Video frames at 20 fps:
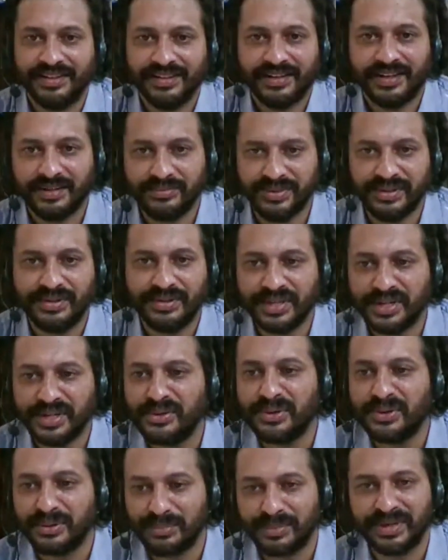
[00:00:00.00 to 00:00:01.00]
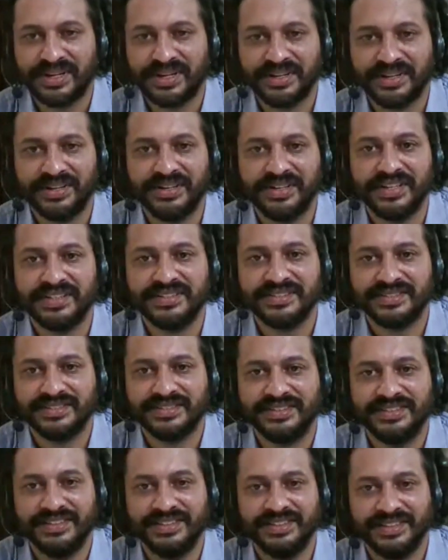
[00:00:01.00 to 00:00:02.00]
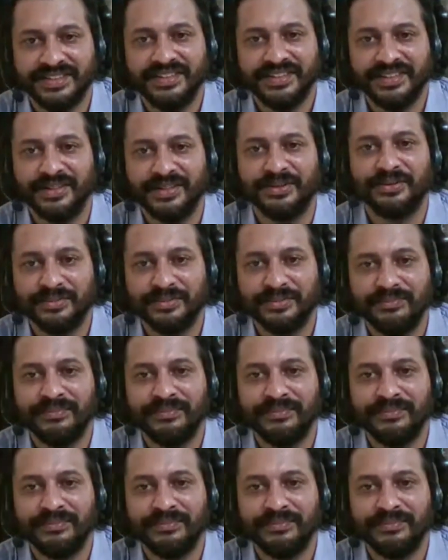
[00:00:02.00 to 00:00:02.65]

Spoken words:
haven't incorporated these, you know.